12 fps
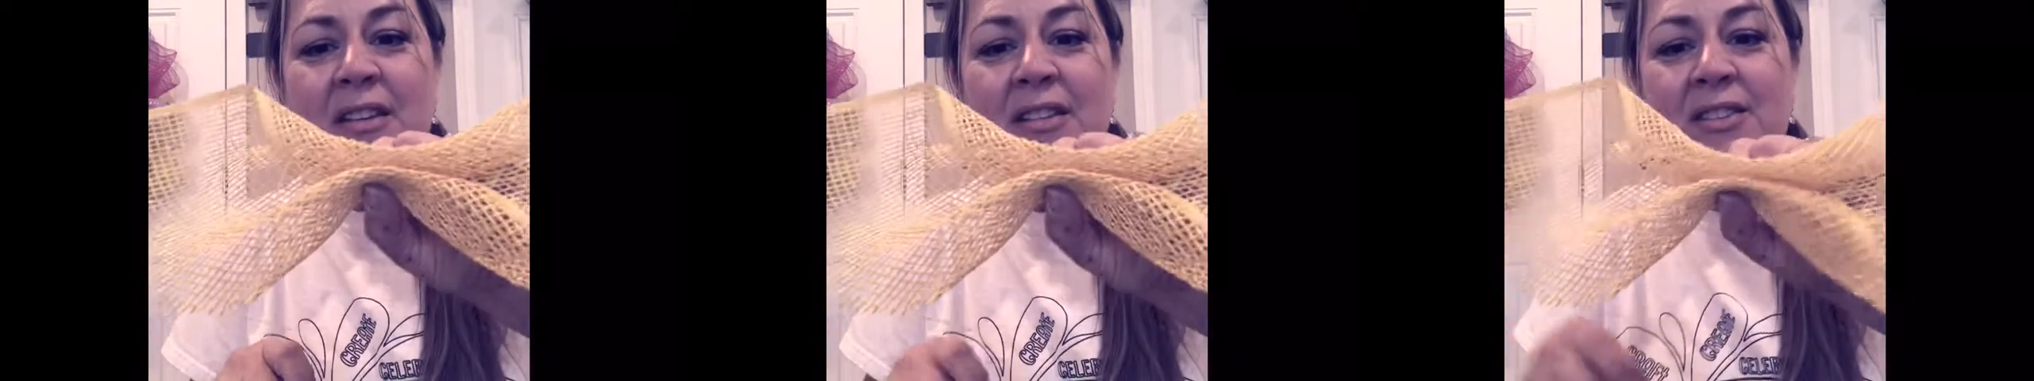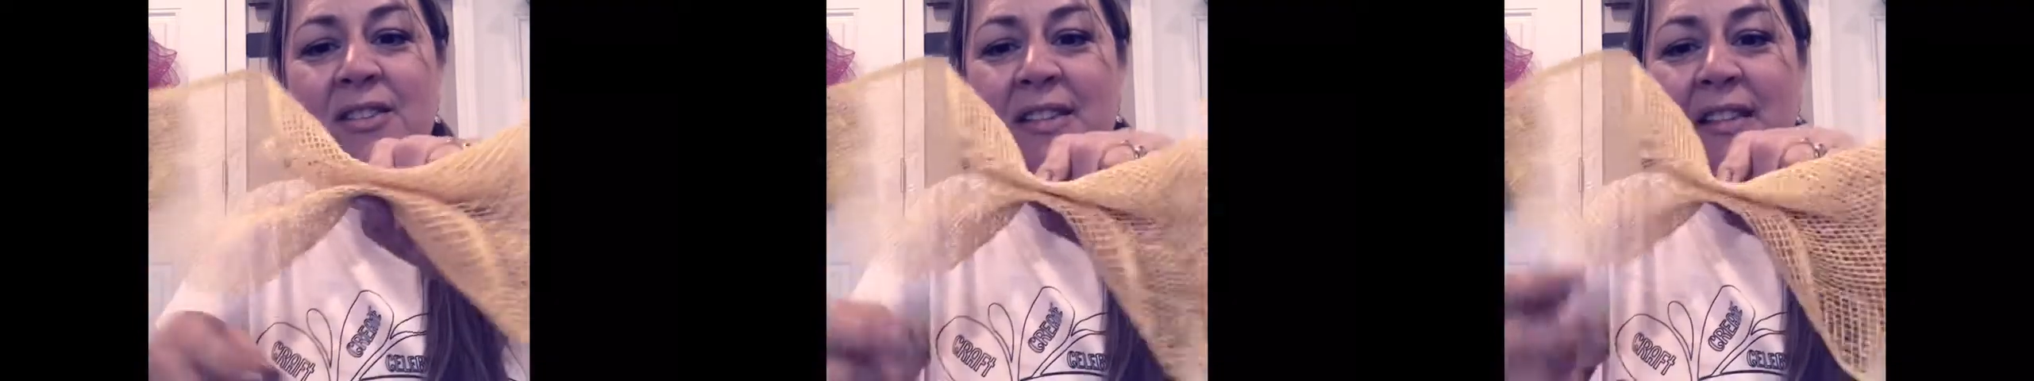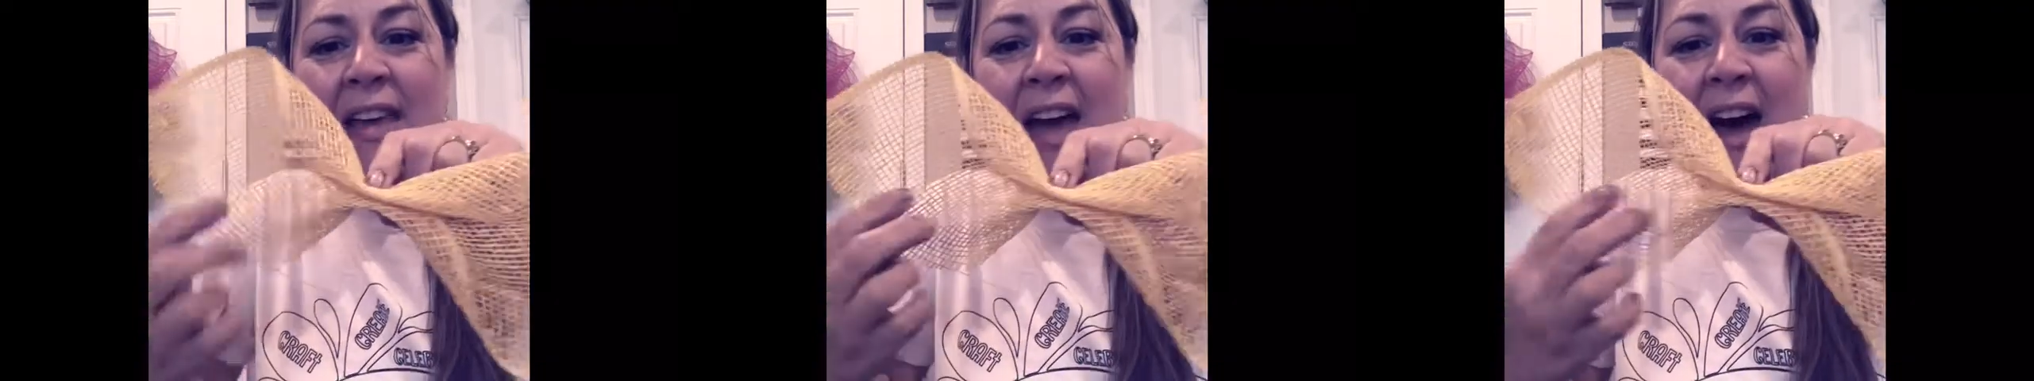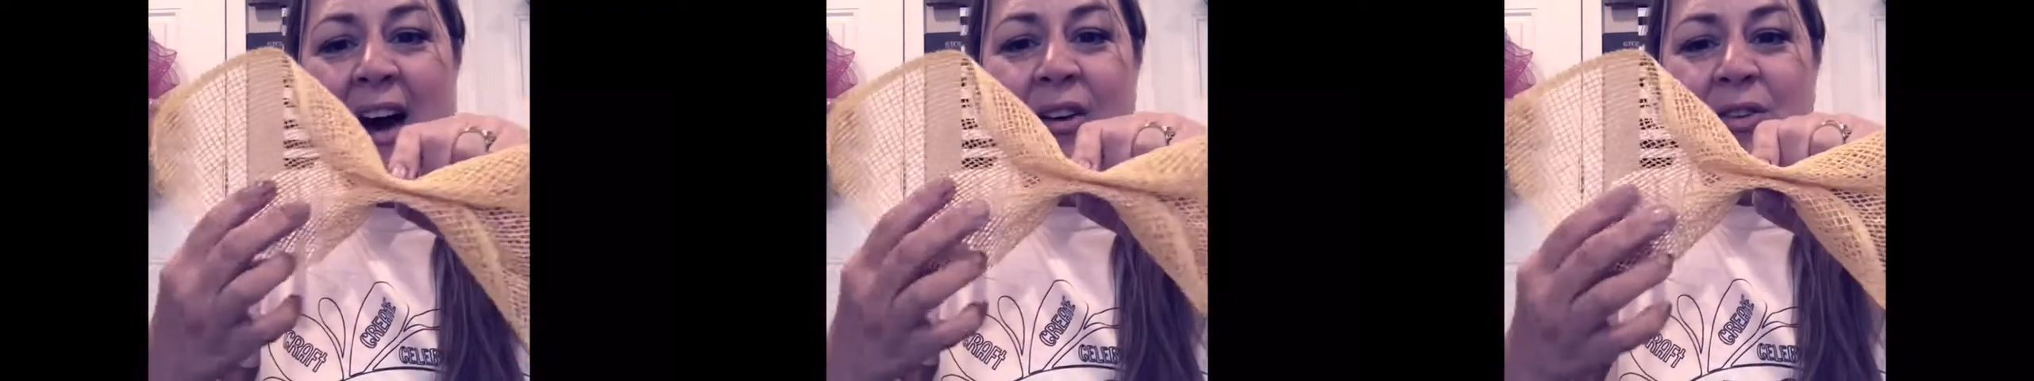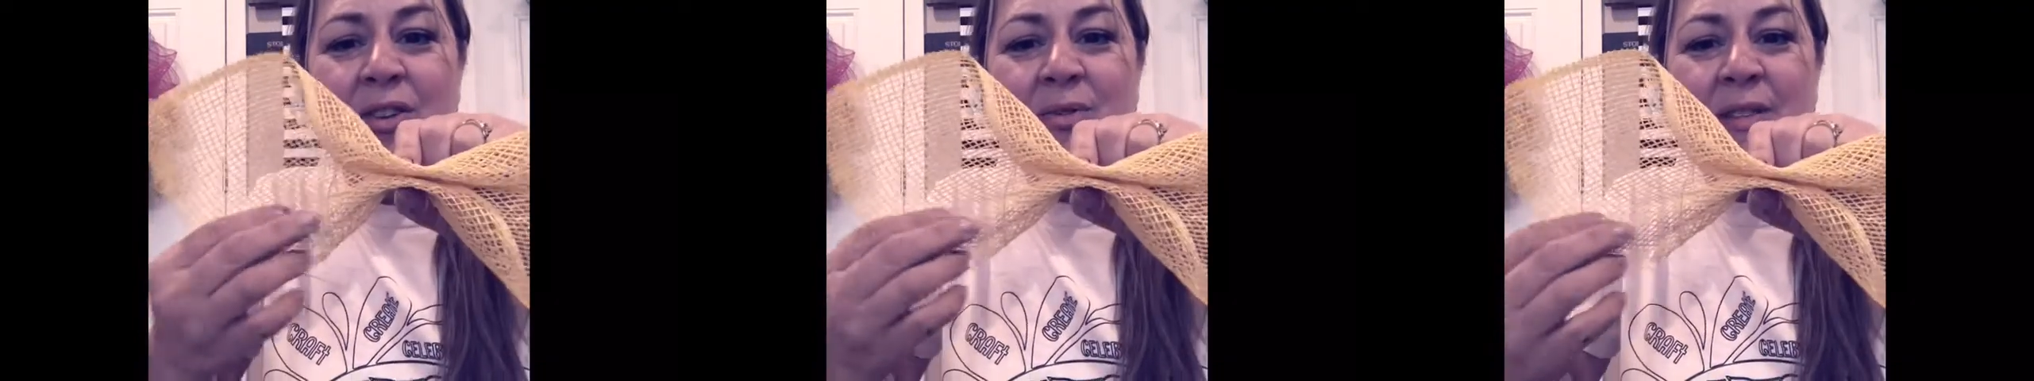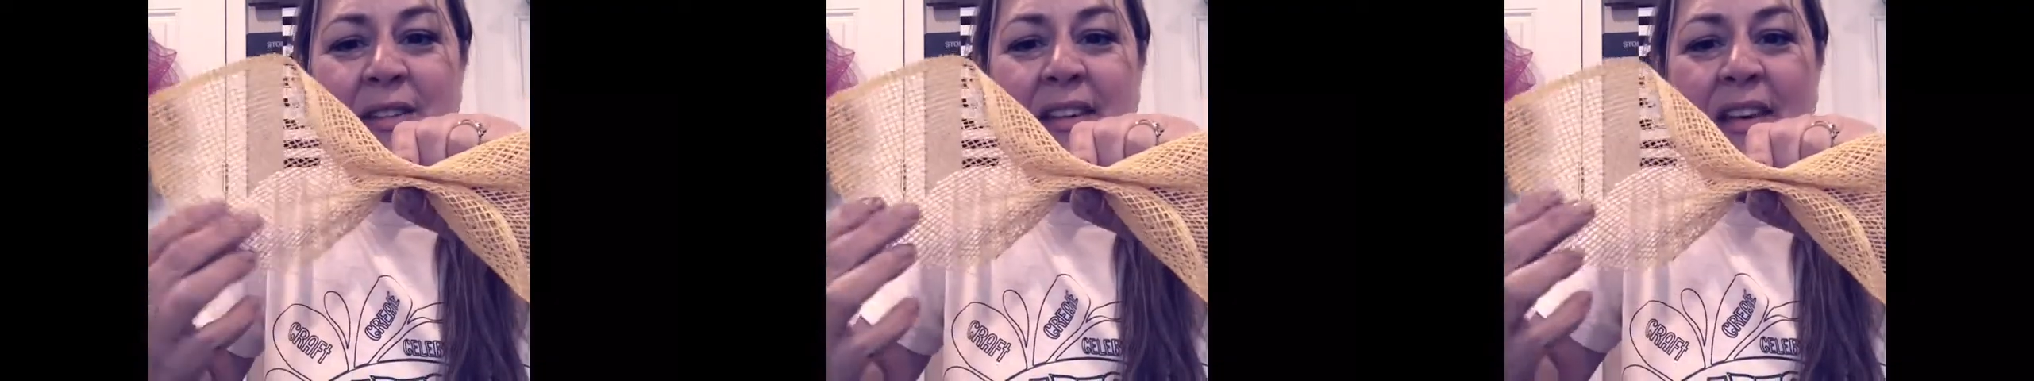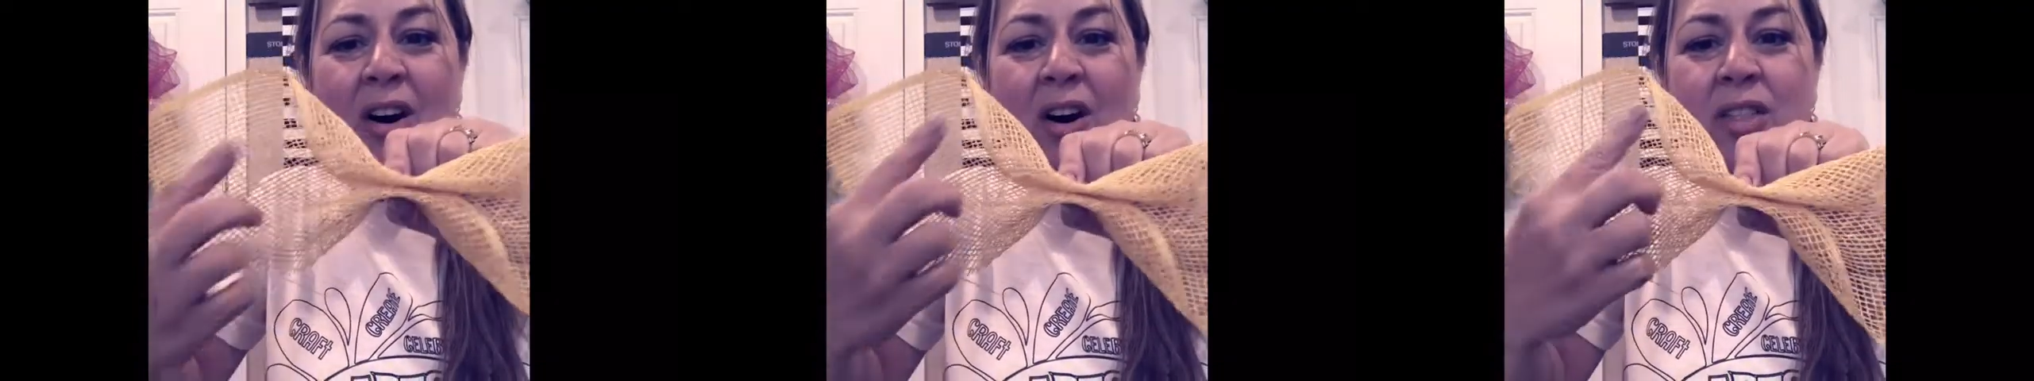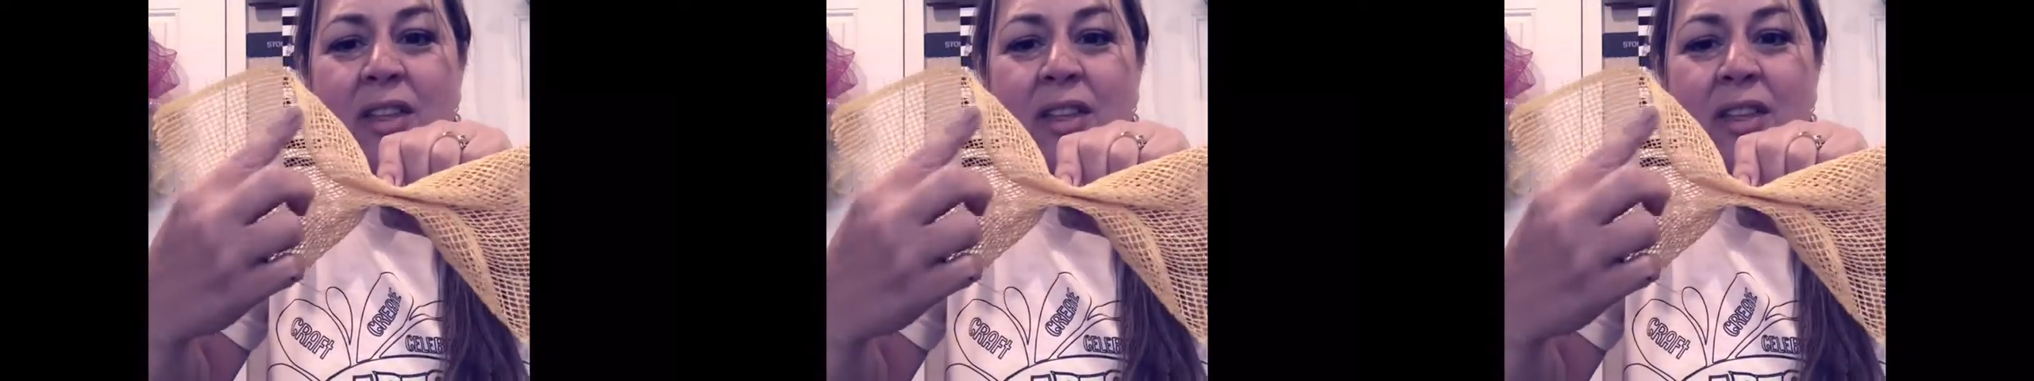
do you see how you see all